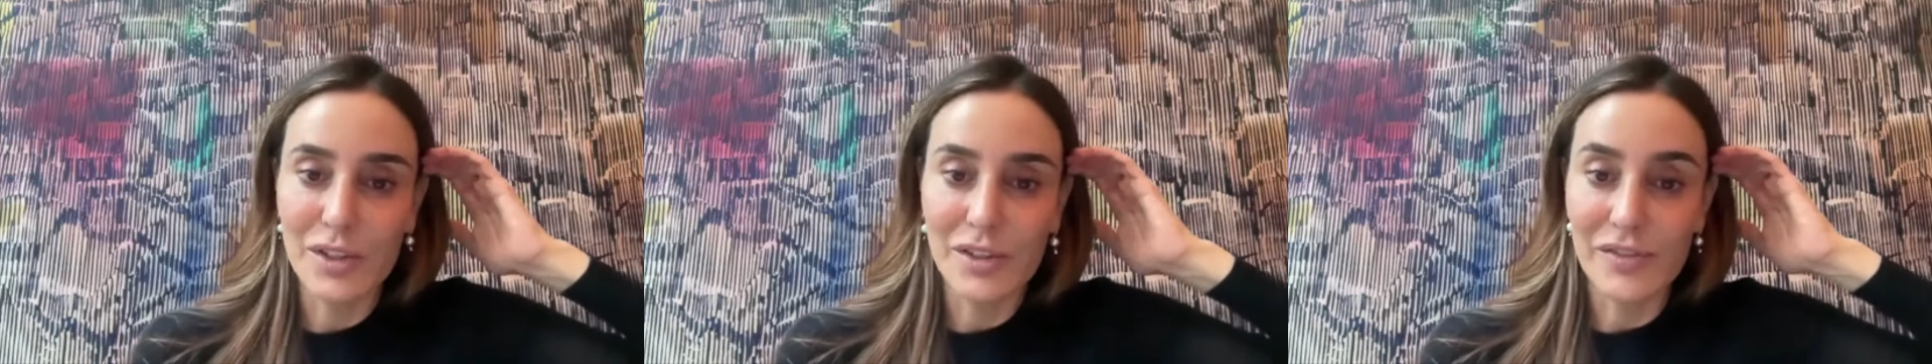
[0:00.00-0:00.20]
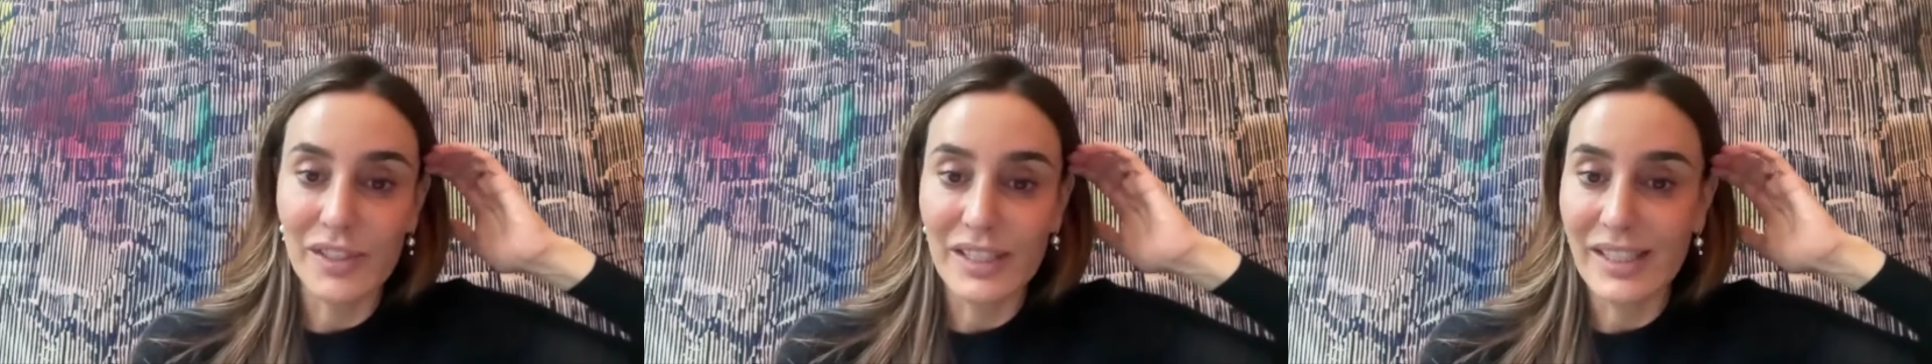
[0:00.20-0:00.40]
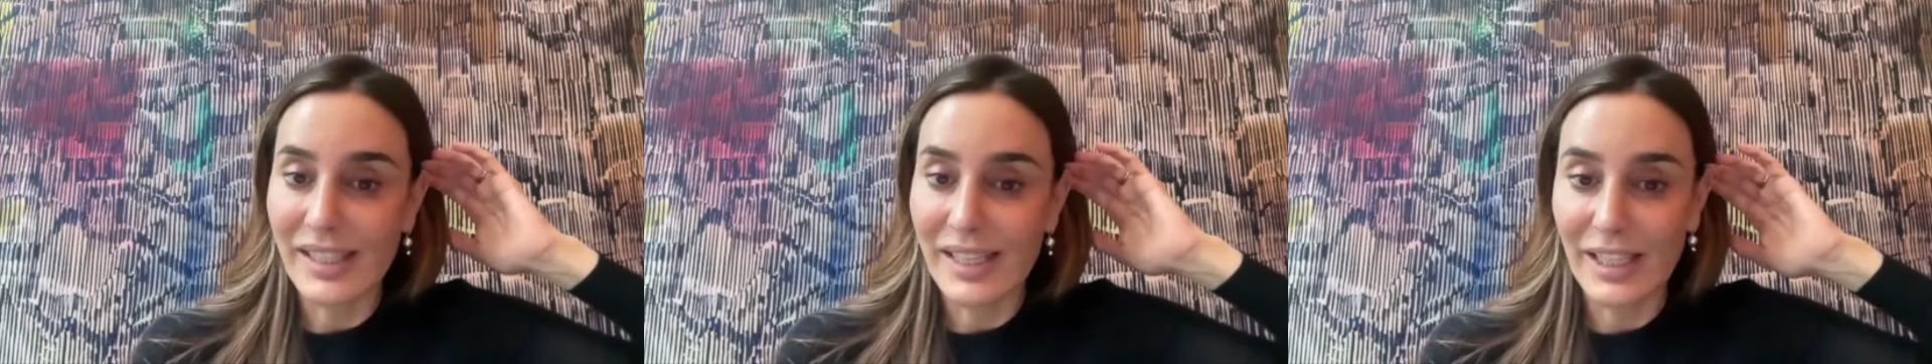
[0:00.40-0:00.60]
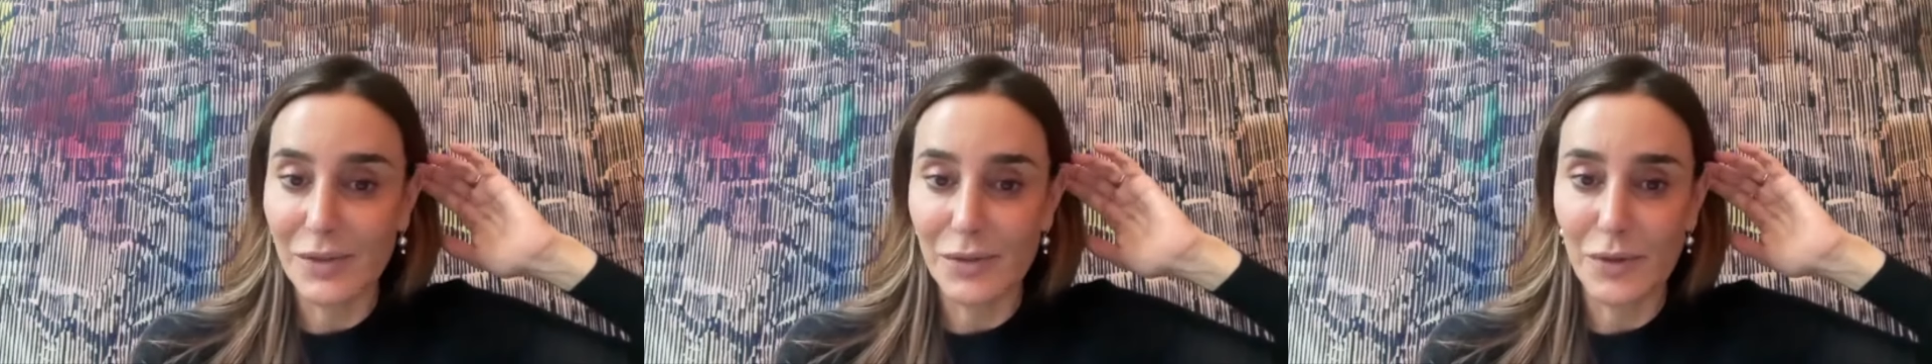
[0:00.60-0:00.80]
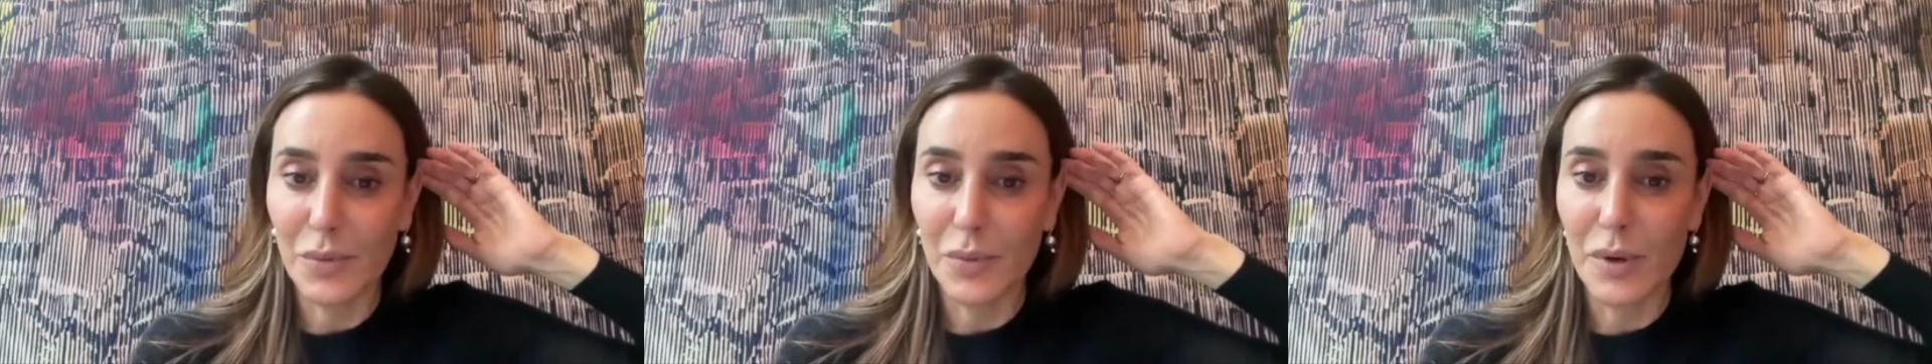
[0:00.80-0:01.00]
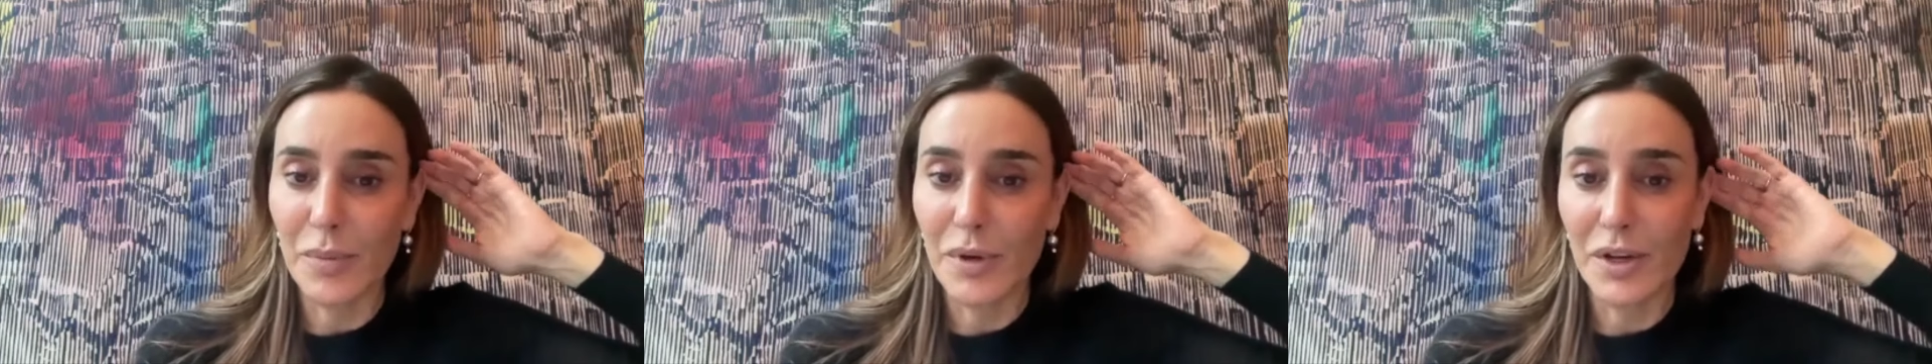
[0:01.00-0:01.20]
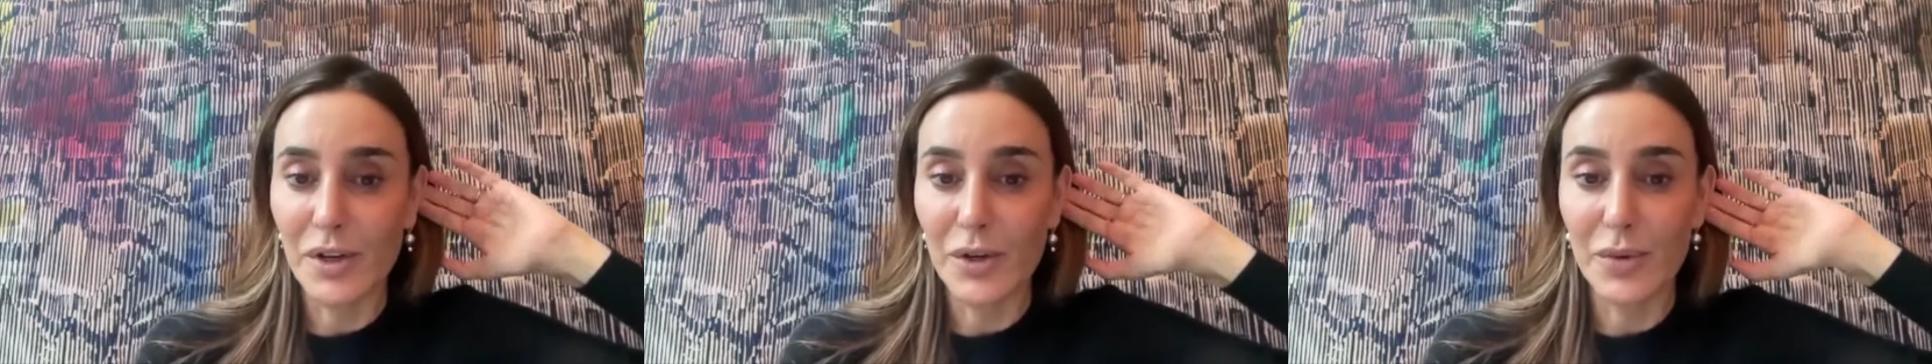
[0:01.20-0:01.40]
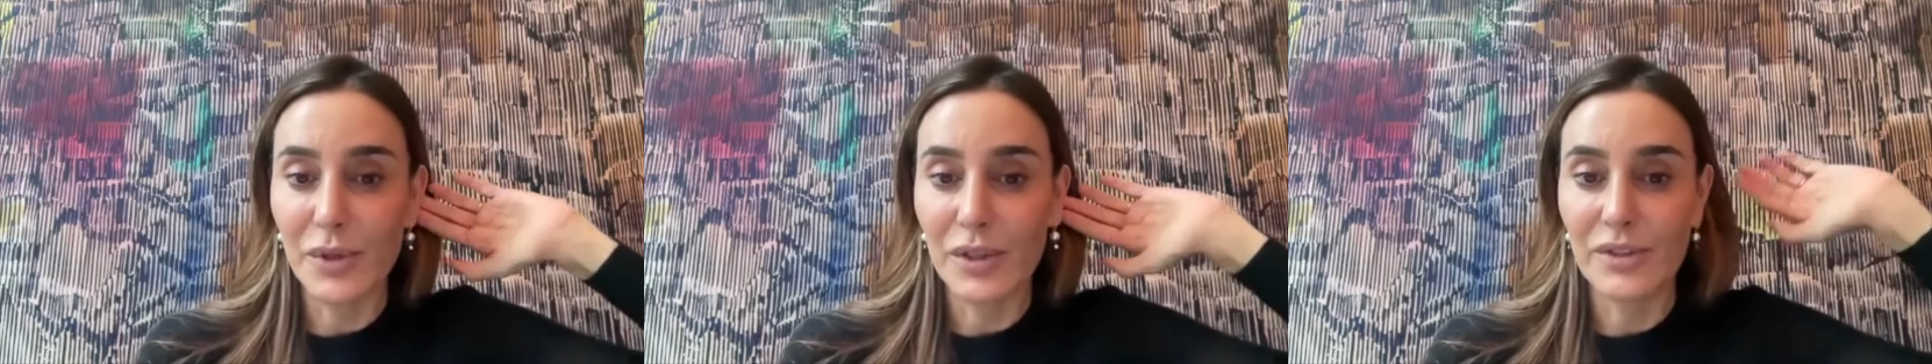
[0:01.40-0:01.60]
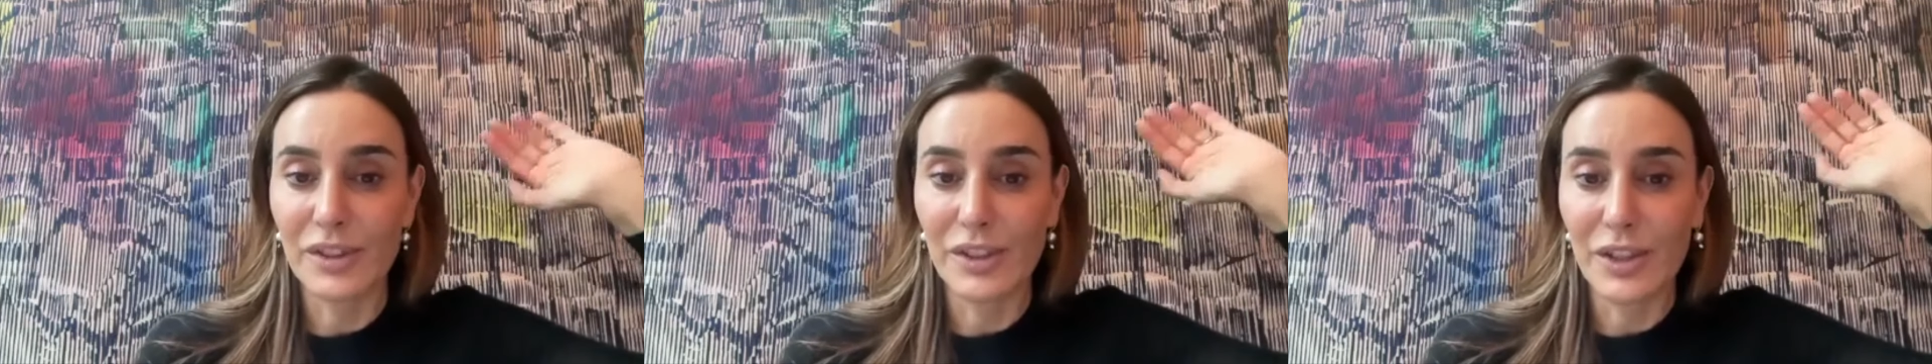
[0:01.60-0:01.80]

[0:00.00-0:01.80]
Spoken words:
of these things for women who are,